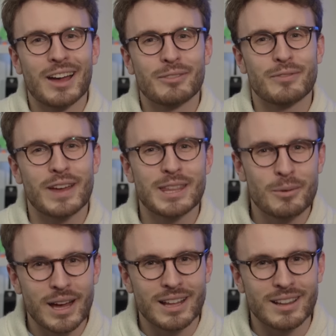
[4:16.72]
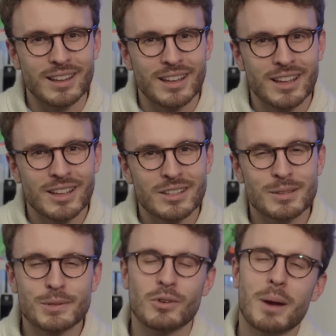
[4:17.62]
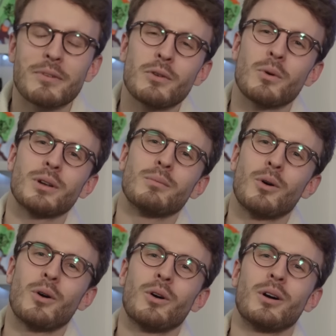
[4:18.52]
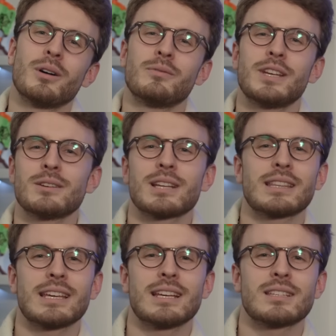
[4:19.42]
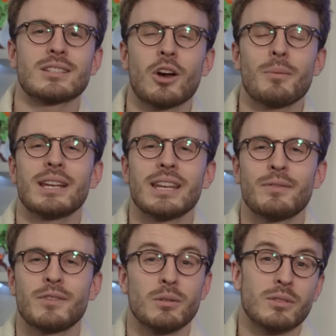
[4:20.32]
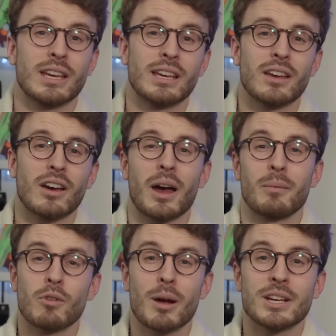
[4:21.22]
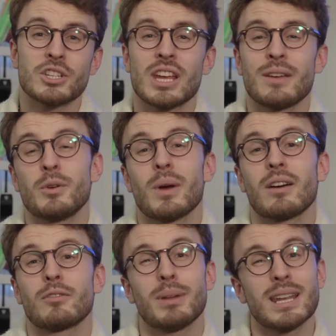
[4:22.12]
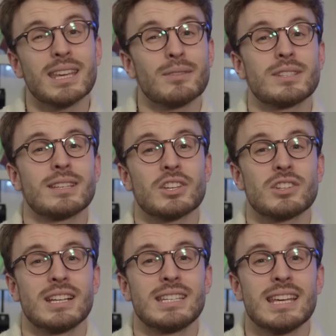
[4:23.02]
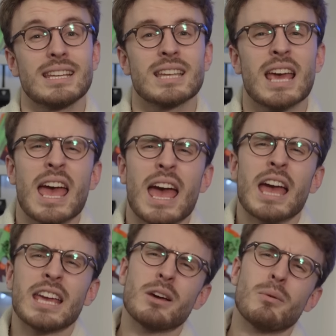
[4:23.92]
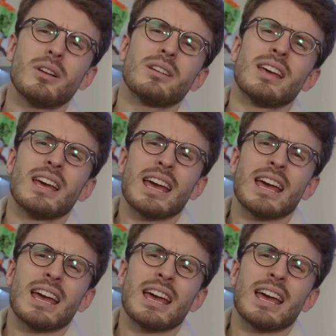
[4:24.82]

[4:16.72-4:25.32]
Fare thee well. Subscribe if you want more videos like this. Comment if you think I'm rubbish, if you have better gift suggestion ideas. You know what?